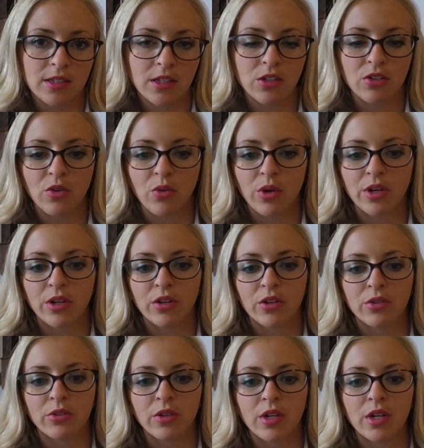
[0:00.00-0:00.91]
that you don't want to
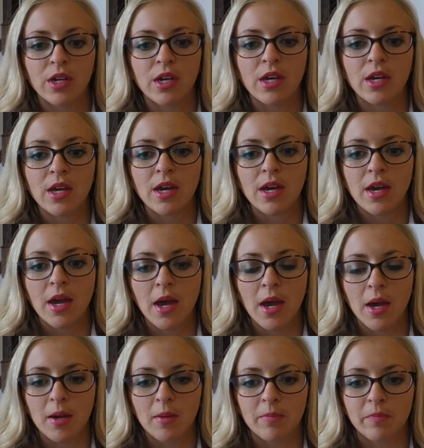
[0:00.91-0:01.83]
include
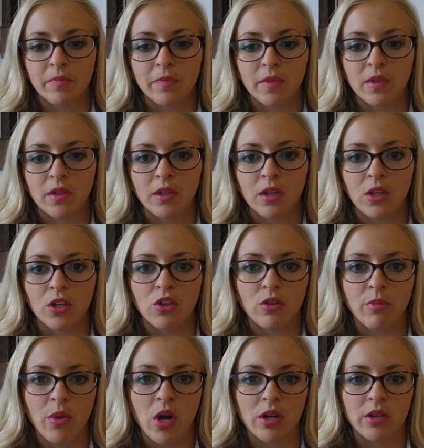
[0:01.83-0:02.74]
in
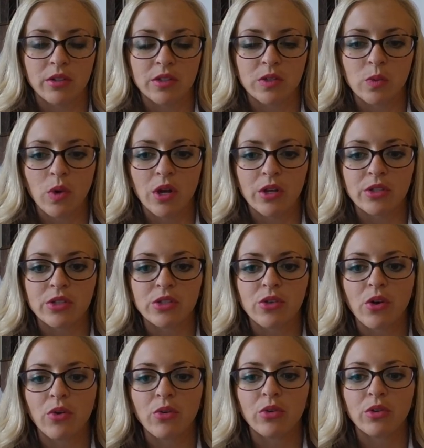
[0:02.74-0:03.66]
your model as well.
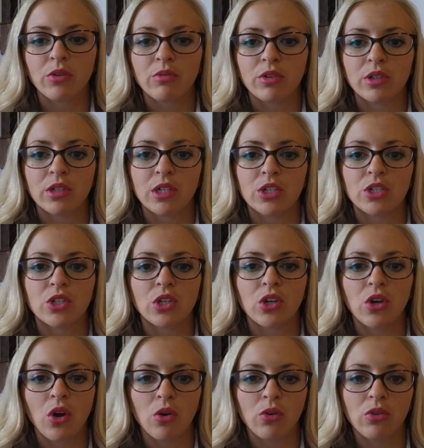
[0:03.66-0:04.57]
So you really need to
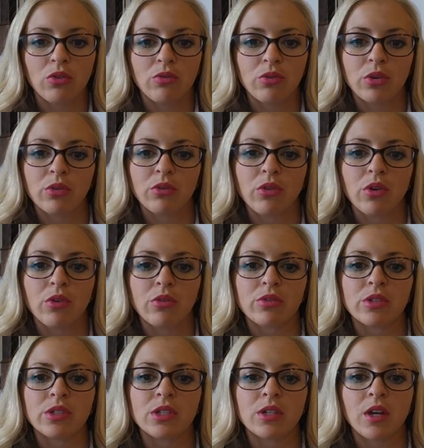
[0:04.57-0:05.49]
go through
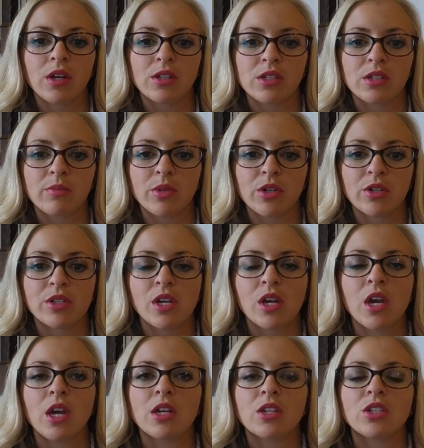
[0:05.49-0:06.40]
those customers,
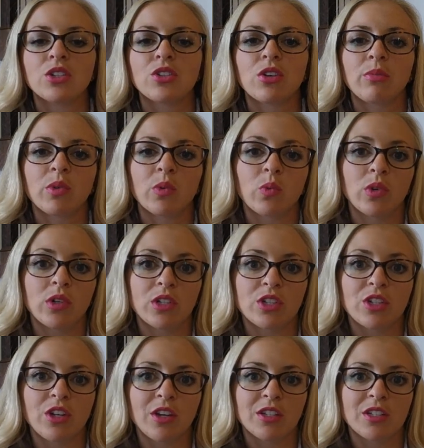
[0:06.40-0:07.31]
determine
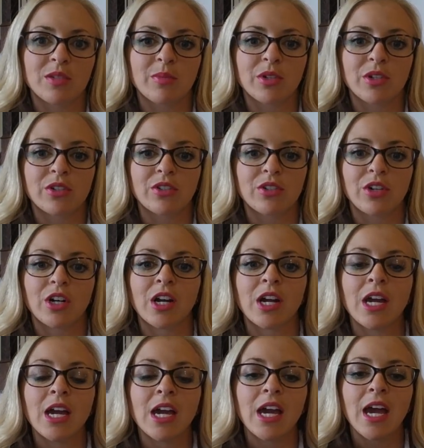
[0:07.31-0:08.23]
which customers are
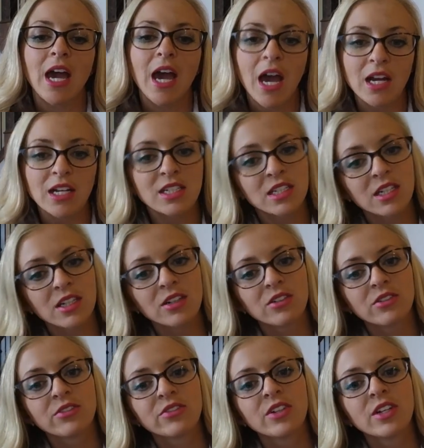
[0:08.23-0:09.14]

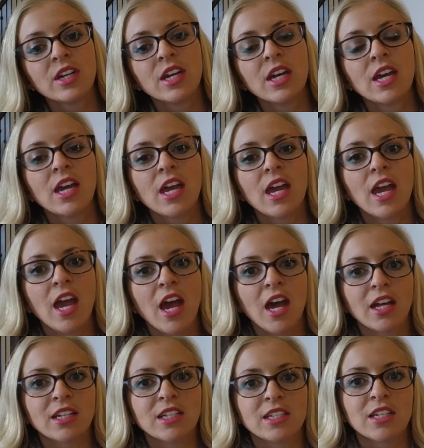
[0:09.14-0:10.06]
active,
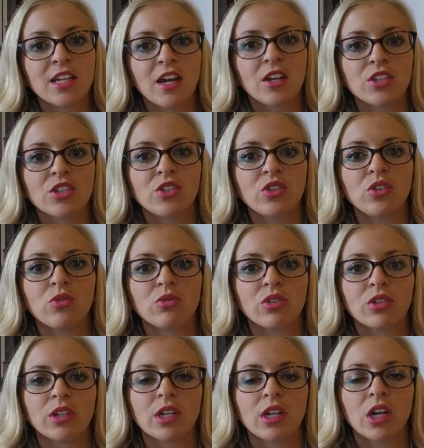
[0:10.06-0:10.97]
and so you
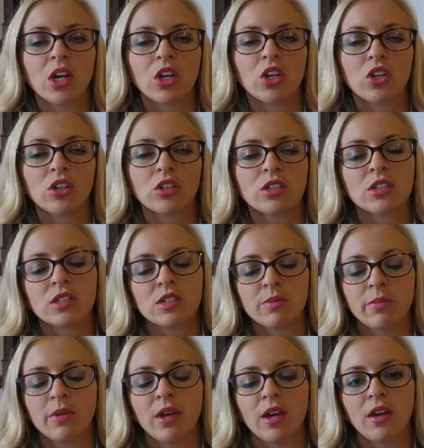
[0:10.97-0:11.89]
really get a good
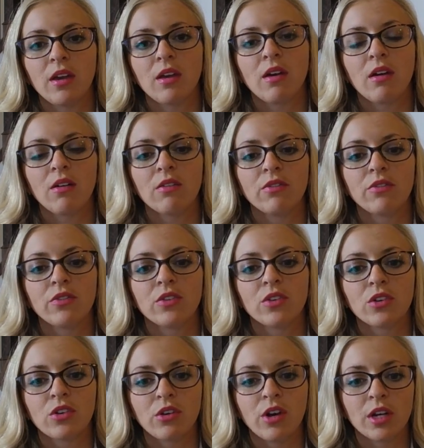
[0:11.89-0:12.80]
display of
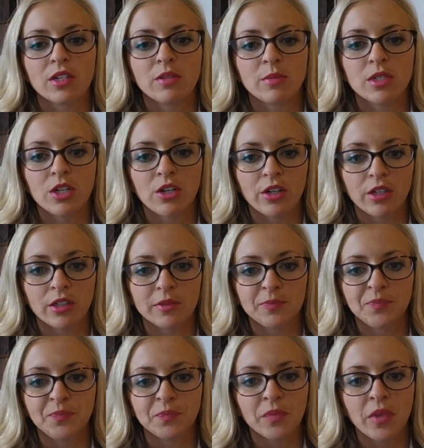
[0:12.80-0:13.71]
correct
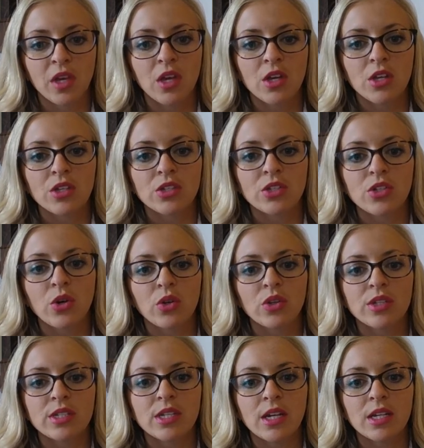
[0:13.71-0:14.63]
material. So
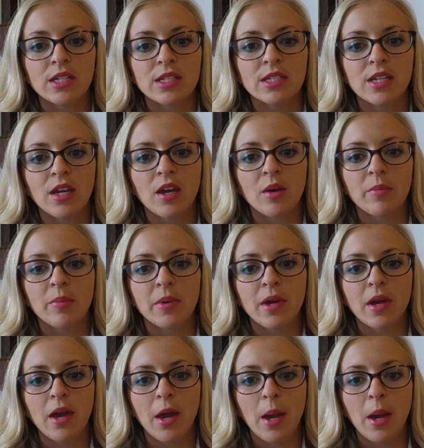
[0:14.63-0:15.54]
the second step,